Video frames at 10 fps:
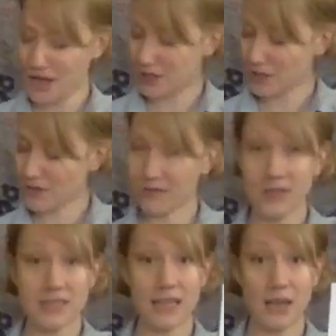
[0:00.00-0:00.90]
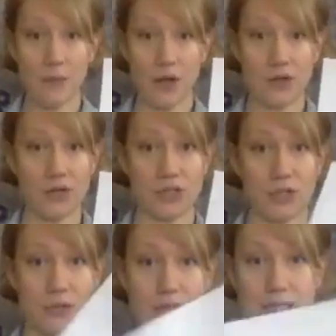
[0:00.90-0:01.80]
So the first thing I want you to
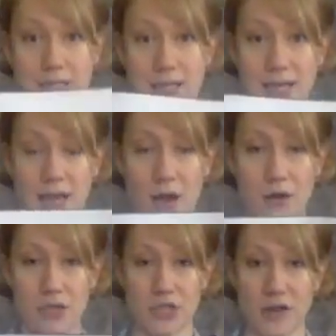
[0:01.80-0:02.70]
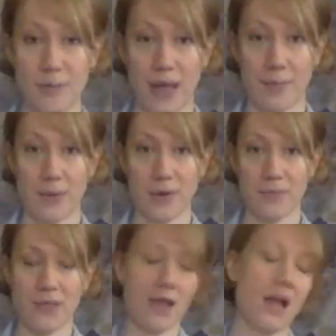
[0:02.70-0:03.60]
do is get out a sheet of paper,
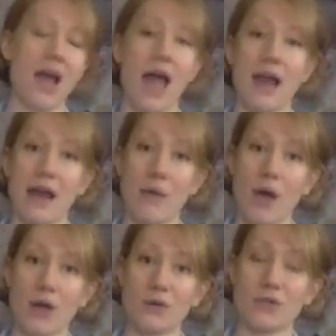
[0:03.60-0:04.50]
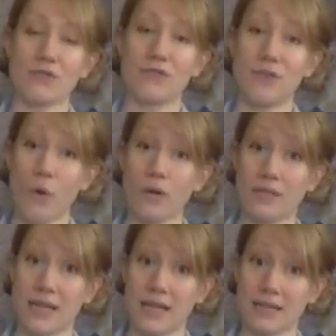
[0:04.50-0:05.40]
and I want you to fold
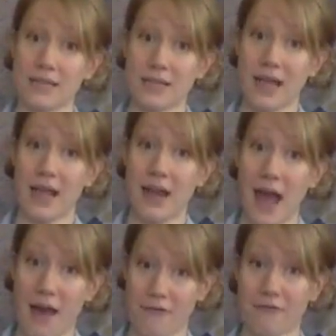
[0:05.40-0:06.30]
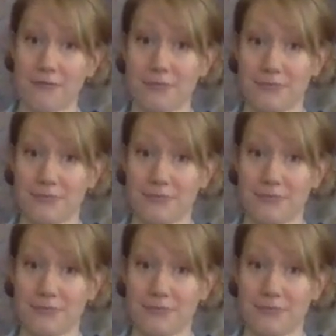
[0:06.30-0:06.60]
it in half.